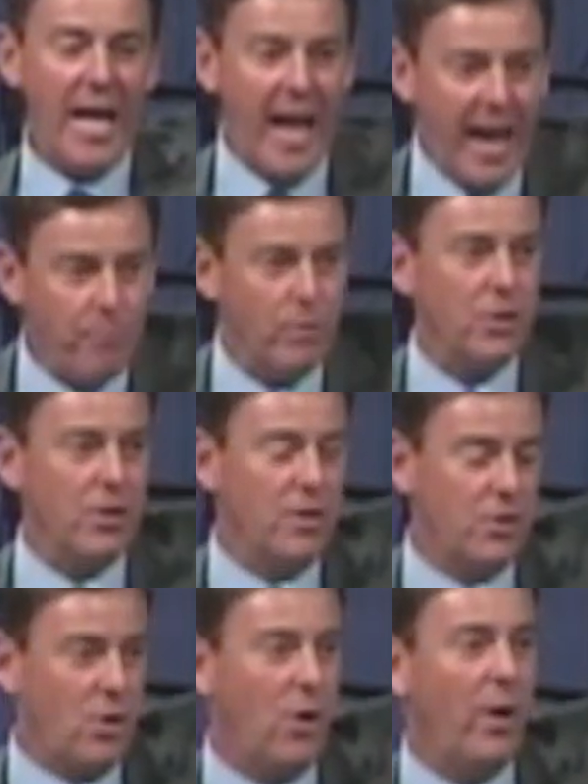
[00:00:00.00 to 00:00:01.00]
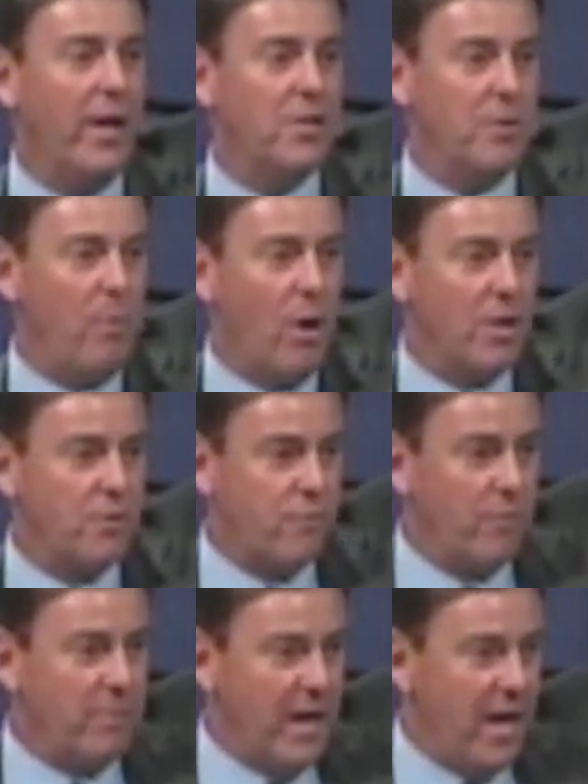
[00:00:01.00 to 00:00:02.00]
And Edwards and his colleagues emerged
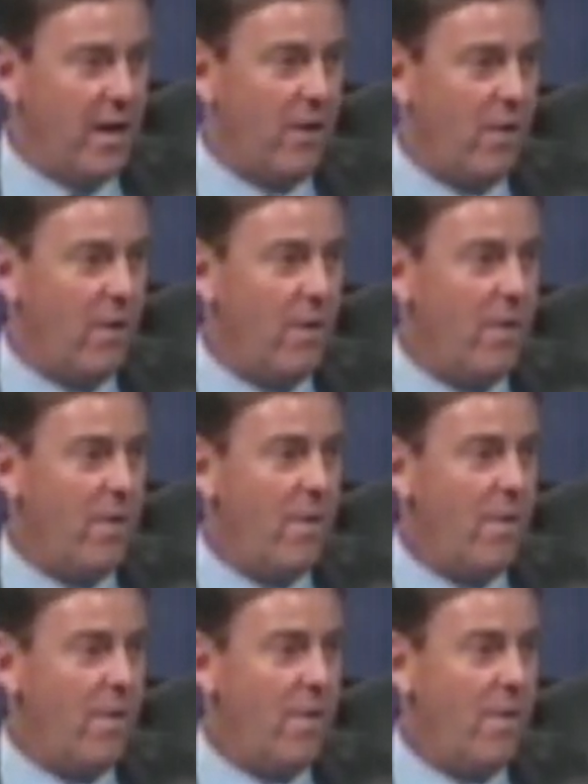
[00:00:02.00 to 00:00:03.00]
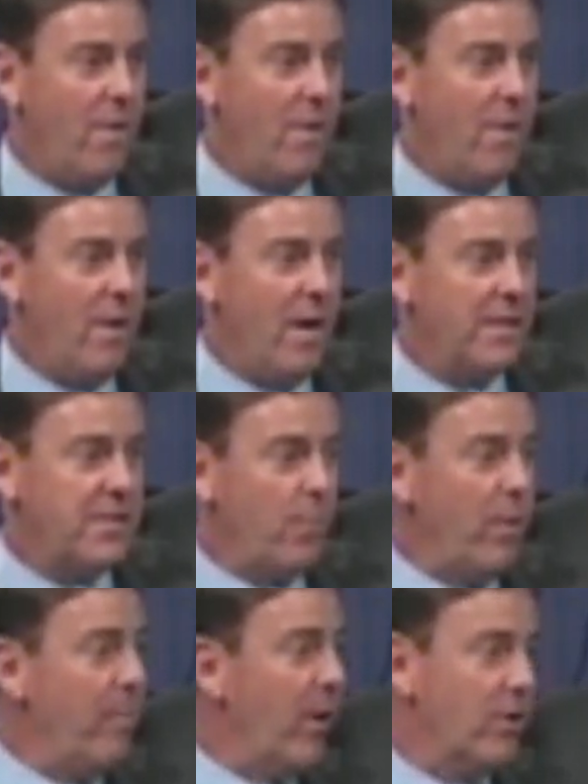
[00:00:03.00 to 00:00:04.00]
from Yale and
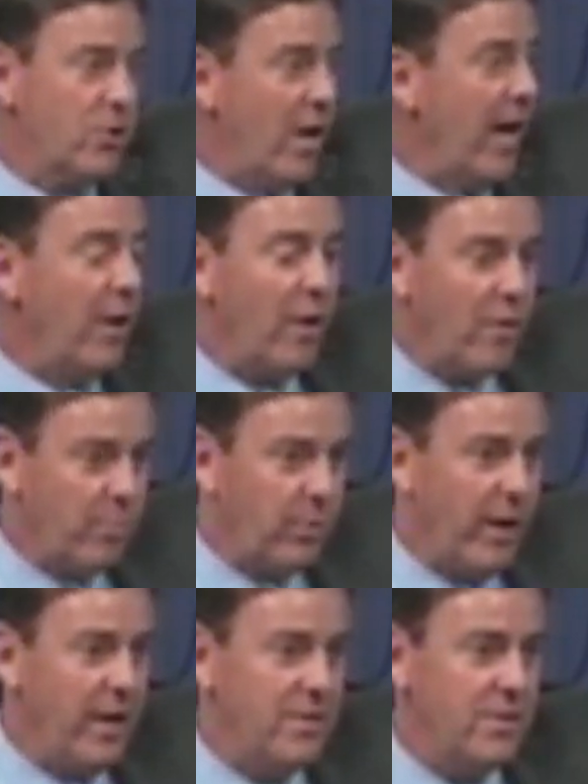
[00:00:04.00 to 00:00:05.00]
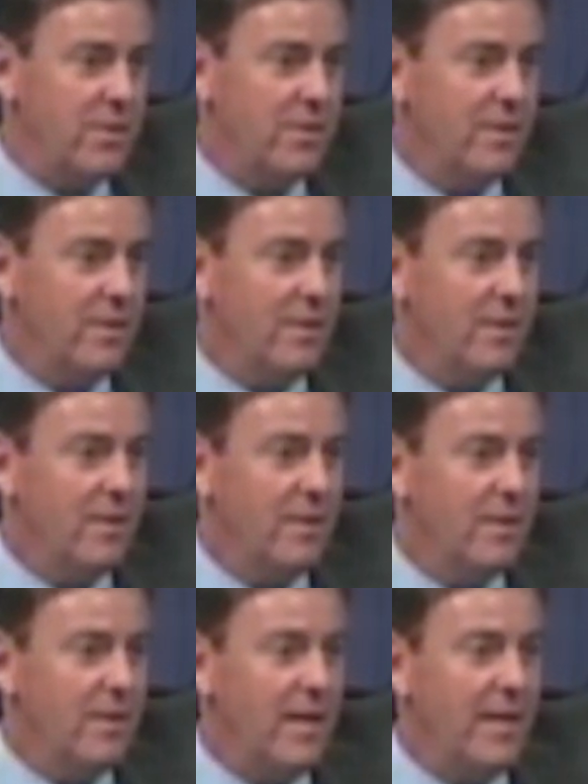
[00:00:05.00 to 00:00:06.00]
said, We better try another place.
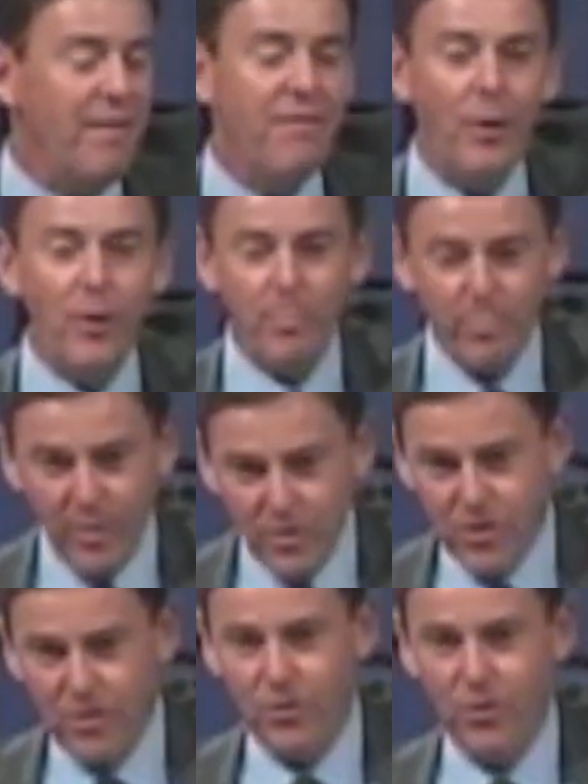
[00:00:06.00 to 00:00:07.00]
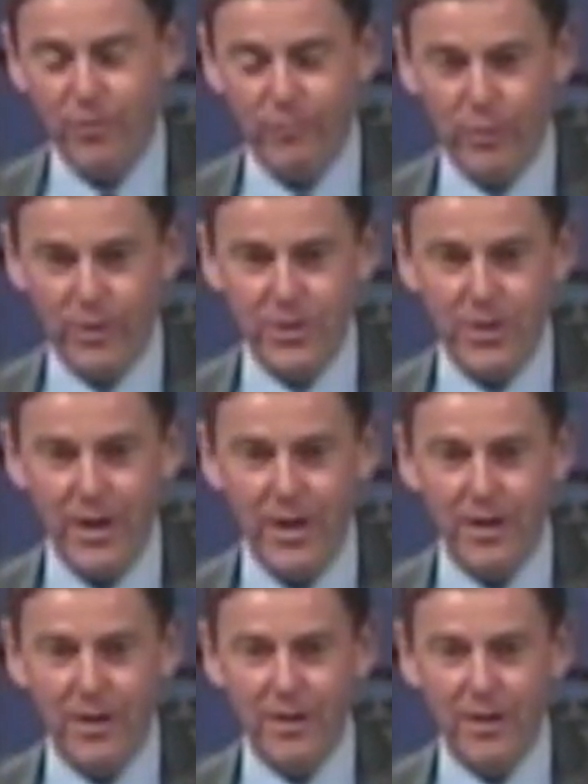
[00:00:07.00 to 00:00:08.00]
And they founded Princeton
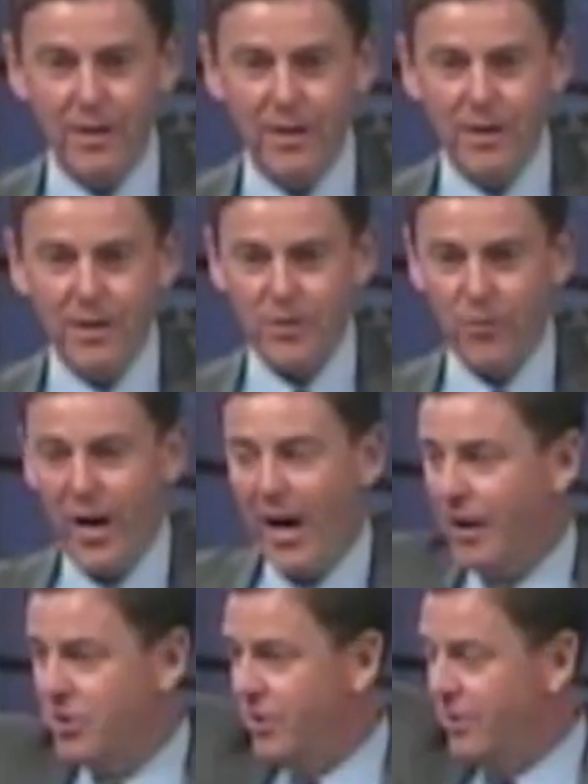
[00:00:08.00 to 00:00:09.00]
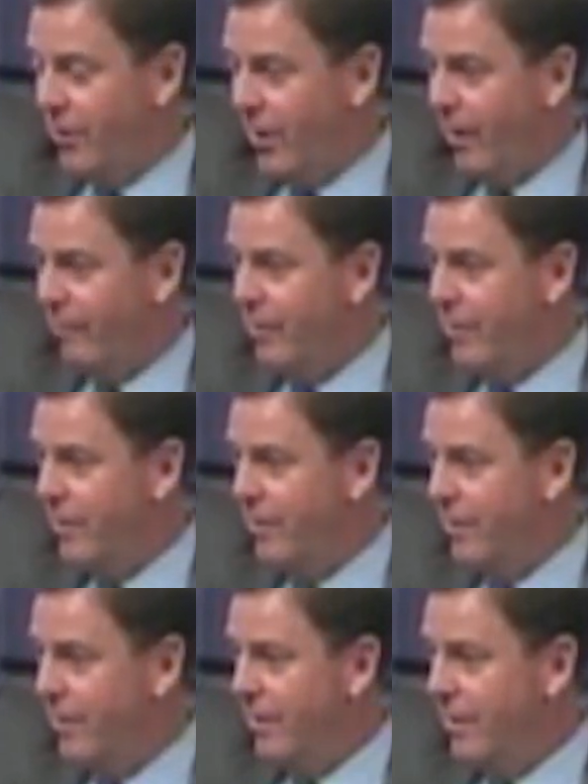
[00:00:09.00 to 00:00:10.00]
University as a reaction to Harvard
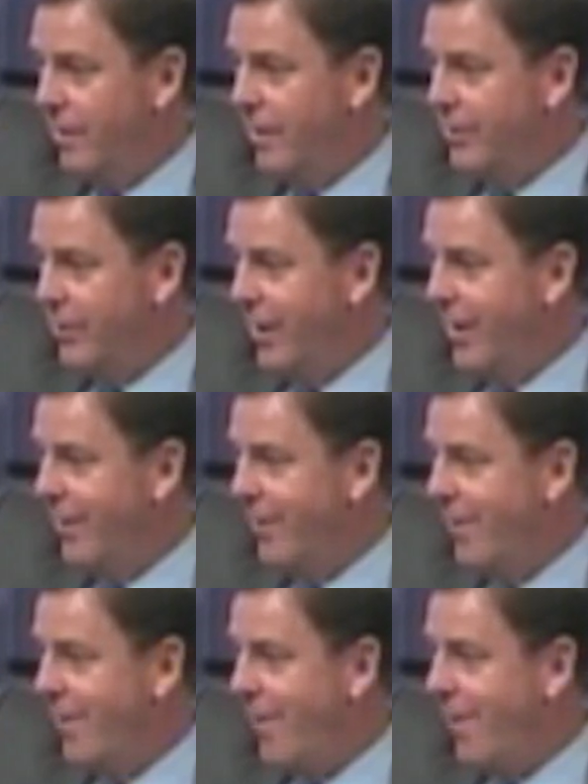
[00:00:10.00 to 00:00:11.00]
and to Yale.